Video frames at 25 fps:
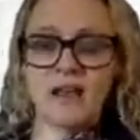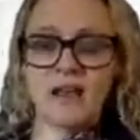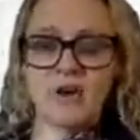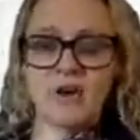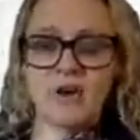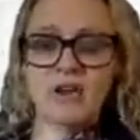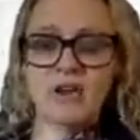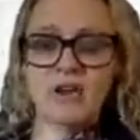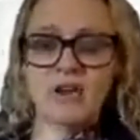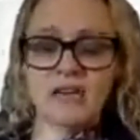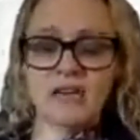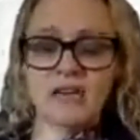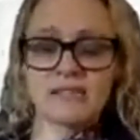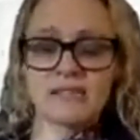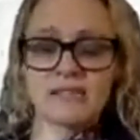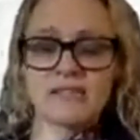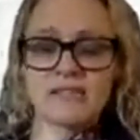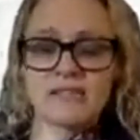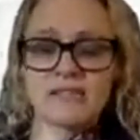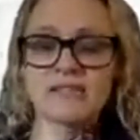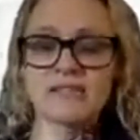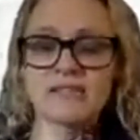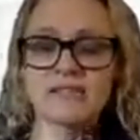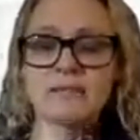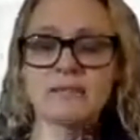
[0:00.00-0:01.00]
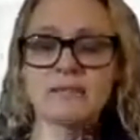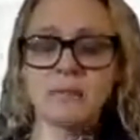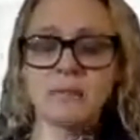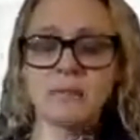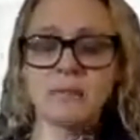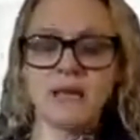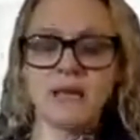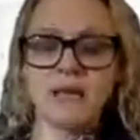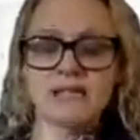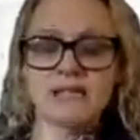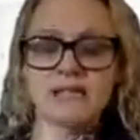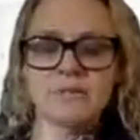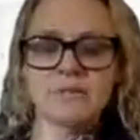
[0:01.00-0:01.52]
long and extended
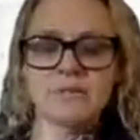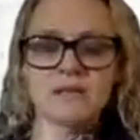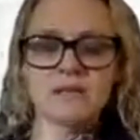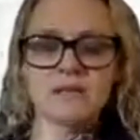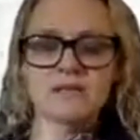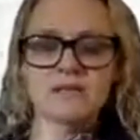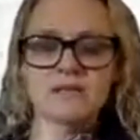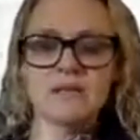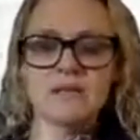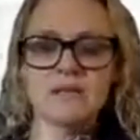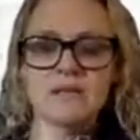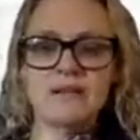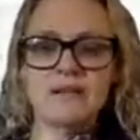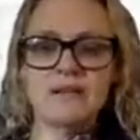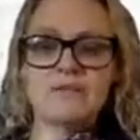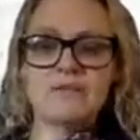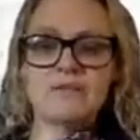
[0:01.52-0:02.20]
placement,